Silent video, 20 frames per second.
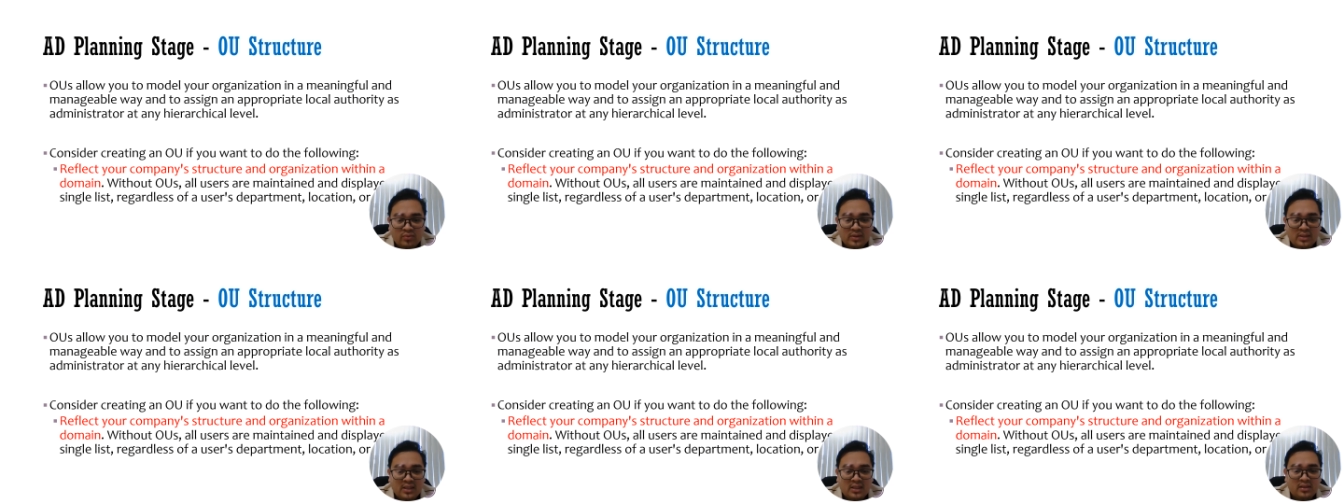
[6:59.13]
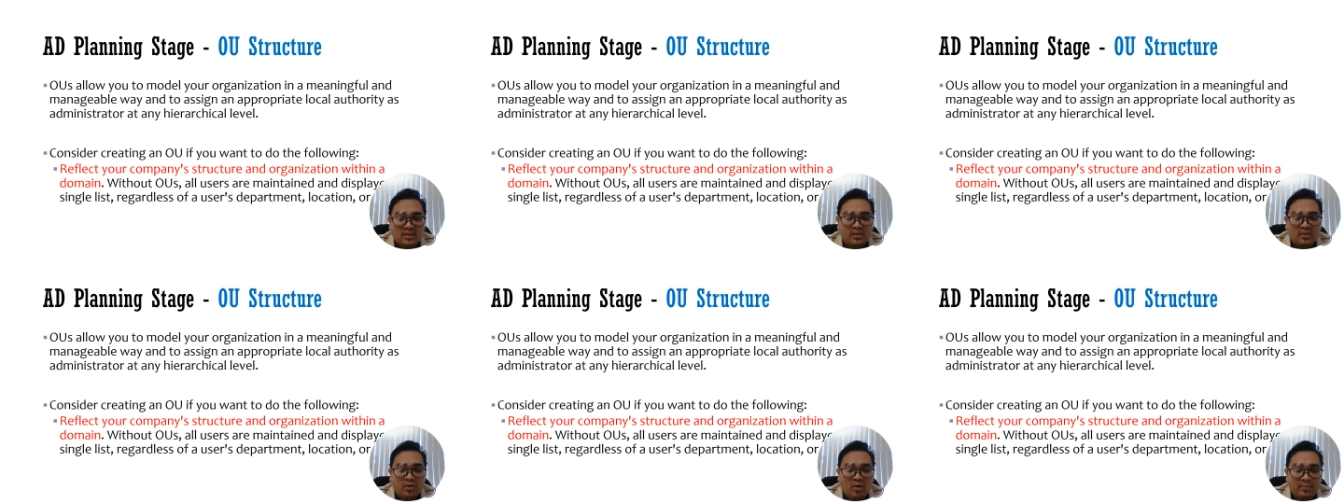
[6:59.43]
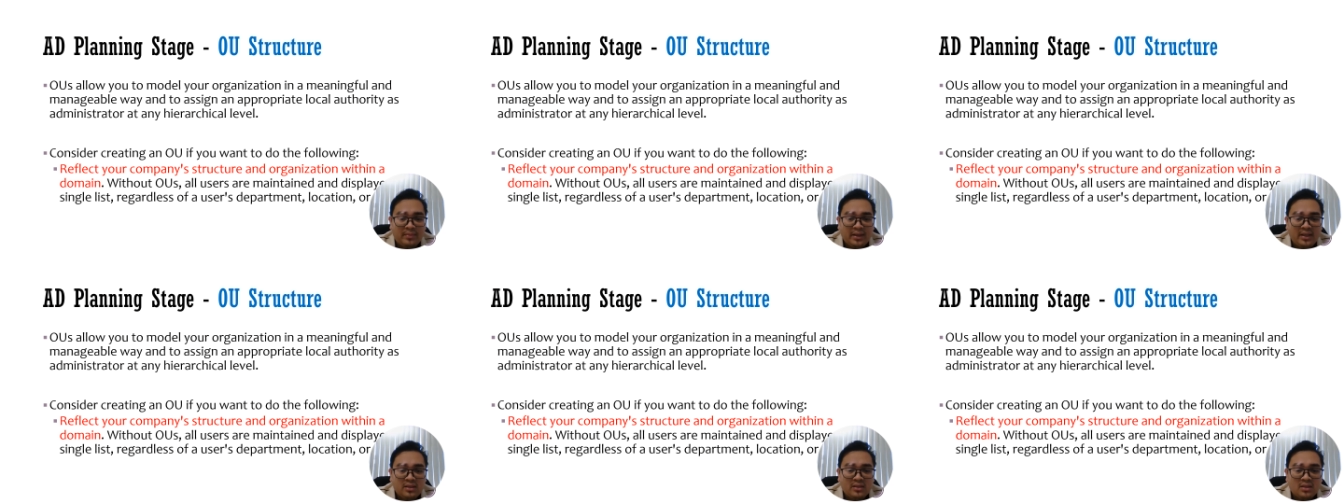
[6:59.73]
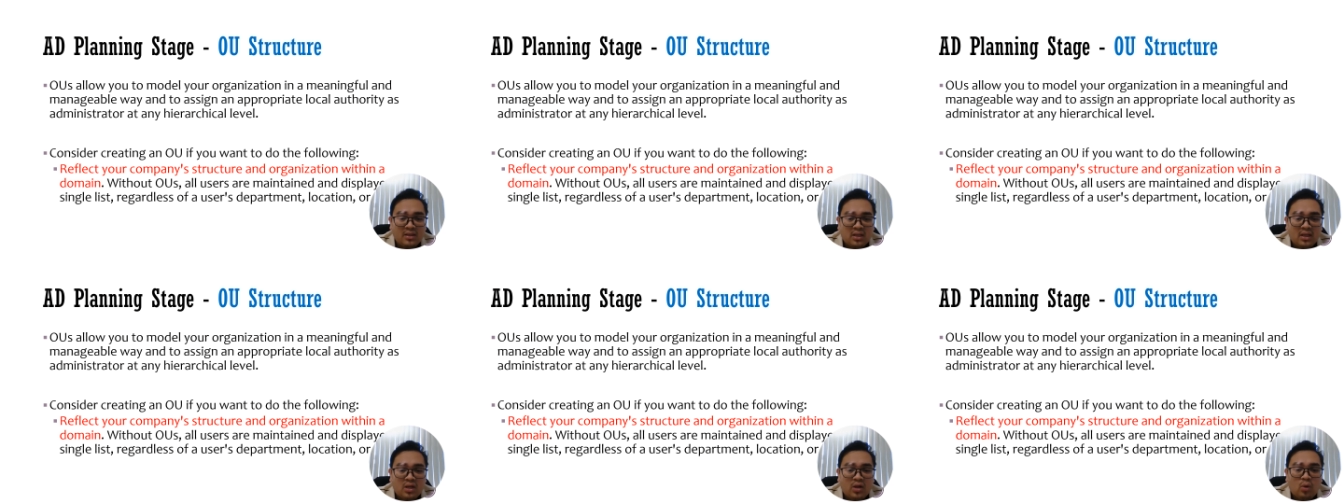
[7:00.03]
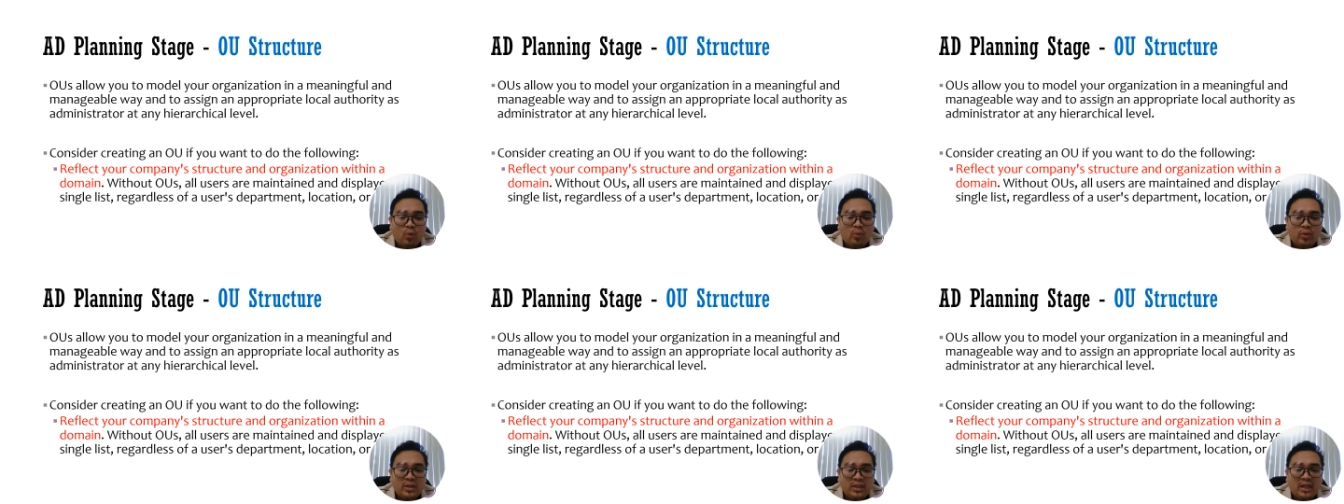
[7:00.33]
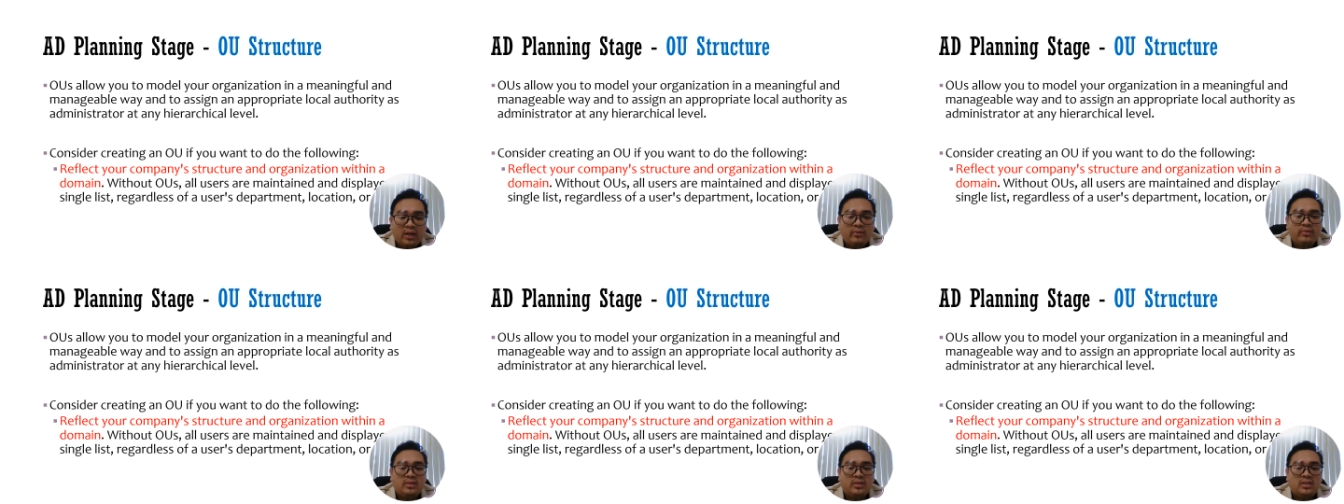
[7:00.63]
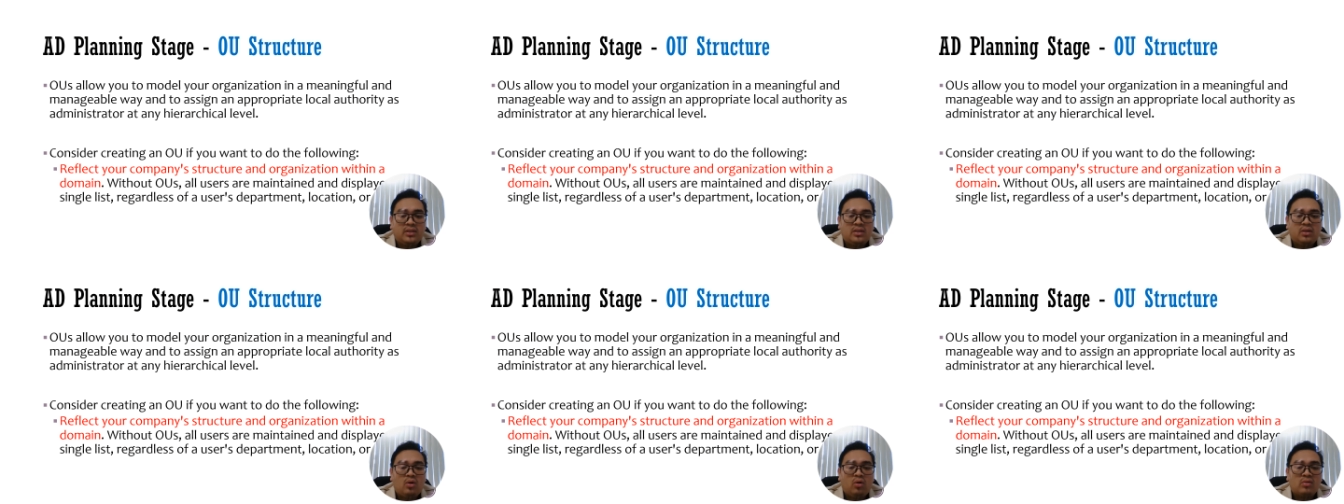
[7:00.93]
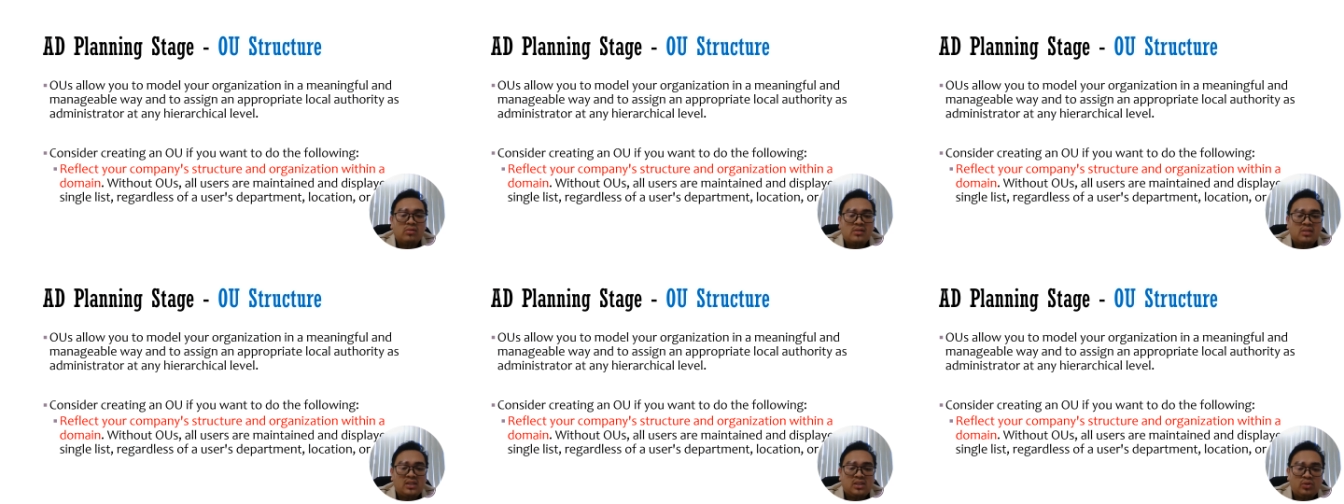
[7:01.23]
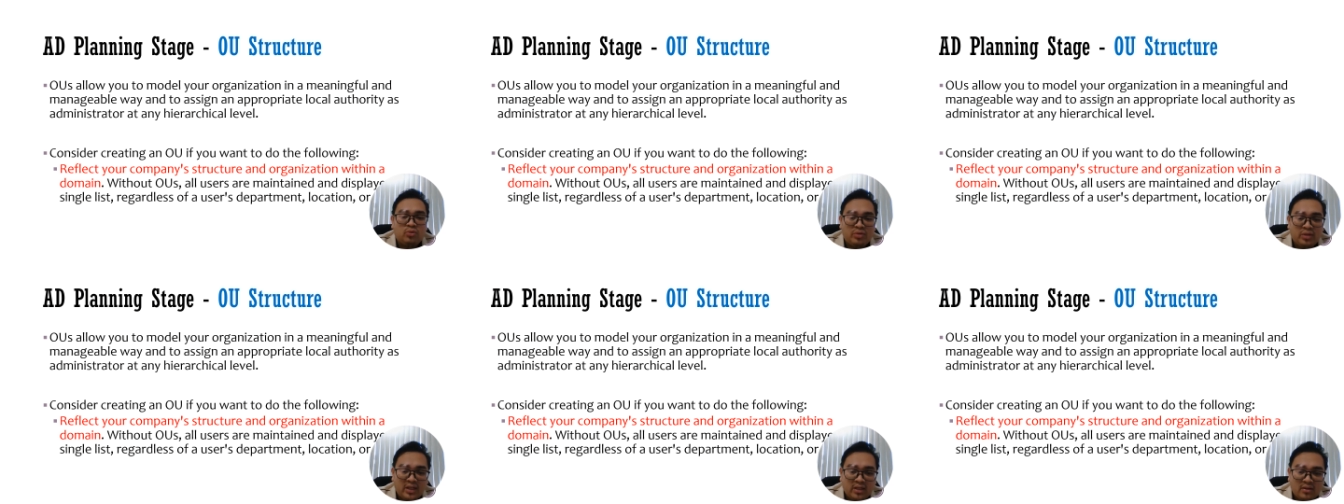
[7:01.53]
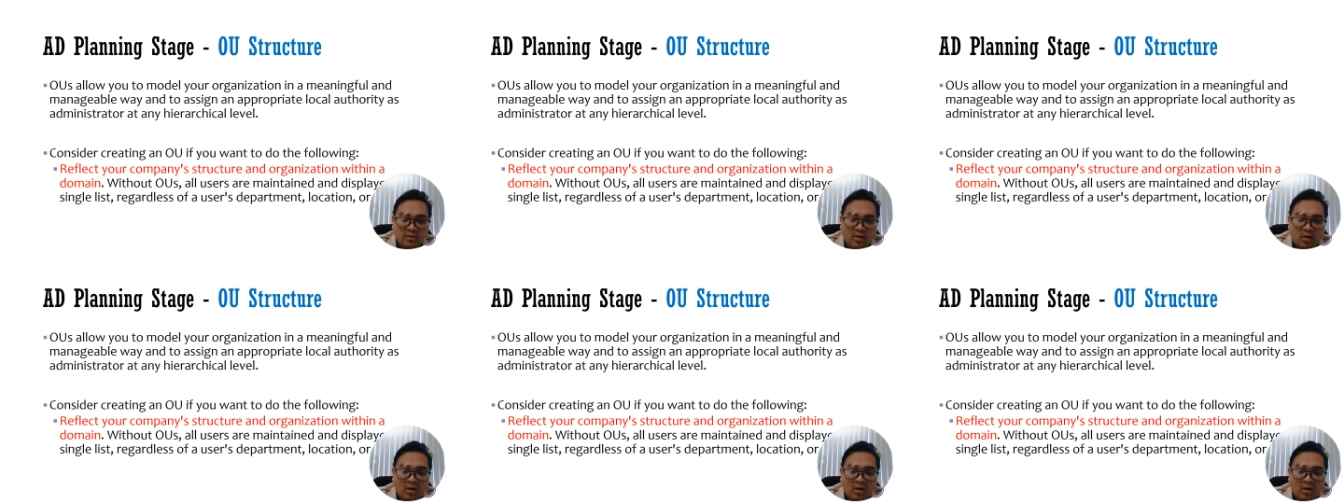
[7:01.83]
within the domain. Without the organization unit,